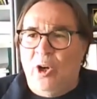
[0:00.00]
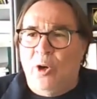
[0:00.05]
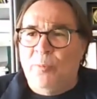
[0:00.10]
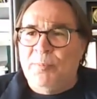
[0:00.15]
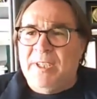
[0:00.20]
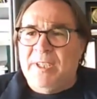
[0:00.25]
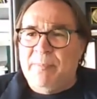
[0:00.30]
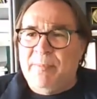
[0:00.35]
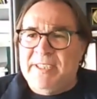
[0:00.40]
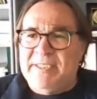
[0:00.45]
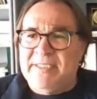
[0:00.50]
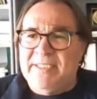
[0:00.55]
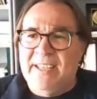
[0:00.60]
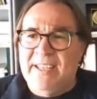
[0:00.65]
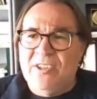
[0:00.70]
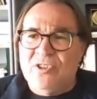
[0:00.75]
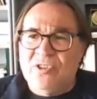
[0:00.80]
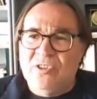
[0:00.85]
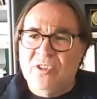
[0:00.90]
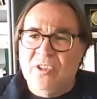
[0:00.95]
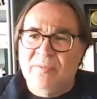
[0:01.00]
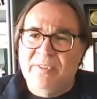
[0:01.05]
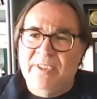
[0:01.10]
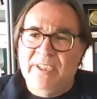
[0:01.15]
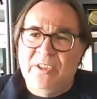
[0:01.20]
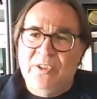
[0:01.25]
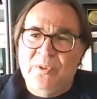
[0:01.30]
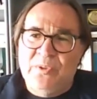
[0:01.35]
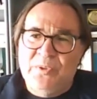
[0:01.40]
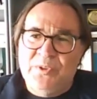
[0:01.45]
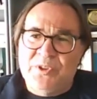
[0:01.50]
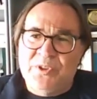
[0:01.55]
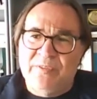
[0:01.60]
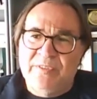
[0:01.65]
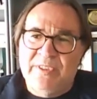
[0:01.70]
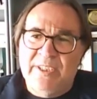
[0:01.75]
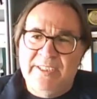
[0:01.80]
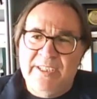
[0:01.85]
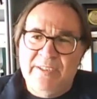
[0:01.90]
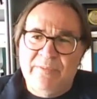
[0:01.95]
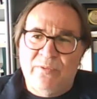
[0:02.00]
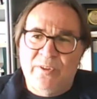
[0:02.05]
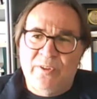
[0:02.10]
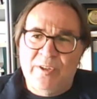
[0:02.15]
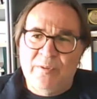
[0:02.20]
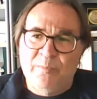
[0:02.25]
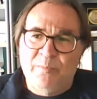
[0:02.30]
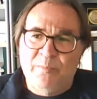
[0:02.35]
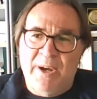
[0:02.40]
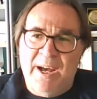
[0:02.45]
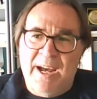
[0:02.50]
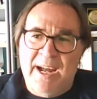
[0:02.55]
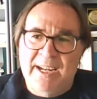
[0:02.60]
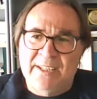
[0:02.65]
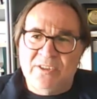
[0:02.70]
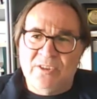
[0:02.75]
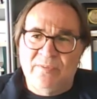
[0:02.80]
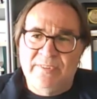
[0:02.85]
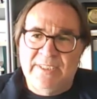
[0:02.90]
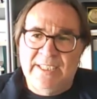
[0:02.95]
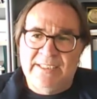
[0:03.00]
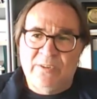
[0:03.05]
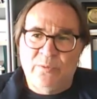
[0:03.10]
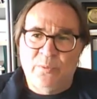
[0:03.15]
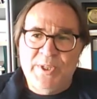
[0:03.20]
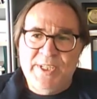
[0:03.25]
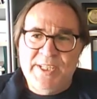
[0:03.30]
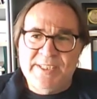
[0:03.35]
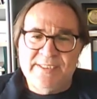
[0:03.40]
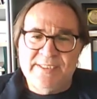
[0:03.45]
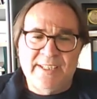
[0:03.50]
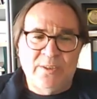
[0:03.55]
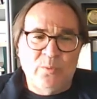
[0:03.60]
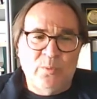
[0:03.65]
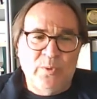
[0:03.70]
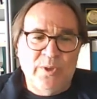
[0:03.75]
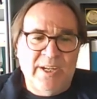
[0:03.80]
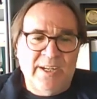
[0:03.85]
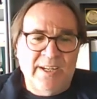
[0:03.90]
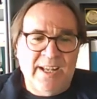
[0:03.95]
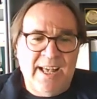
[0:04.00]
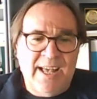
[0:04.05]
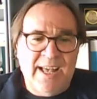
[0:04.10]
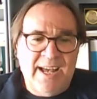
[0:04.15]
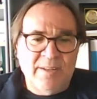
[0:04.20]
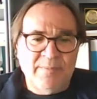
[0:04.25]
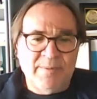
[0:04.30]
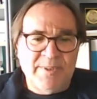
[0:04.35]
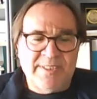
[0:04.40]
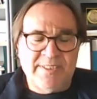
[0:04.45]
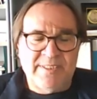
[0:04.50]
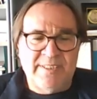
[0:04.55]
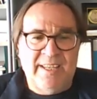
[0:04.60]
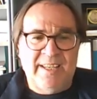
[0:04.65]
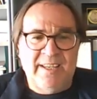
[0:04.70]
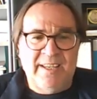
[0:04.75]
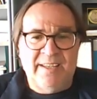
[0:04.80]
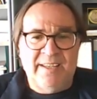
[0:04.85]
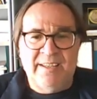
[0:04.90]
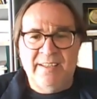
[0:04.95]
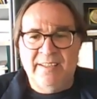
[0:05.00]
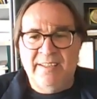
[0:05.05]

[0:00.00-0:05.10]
optimization of the use of the different parts of the trees that we are harvesting.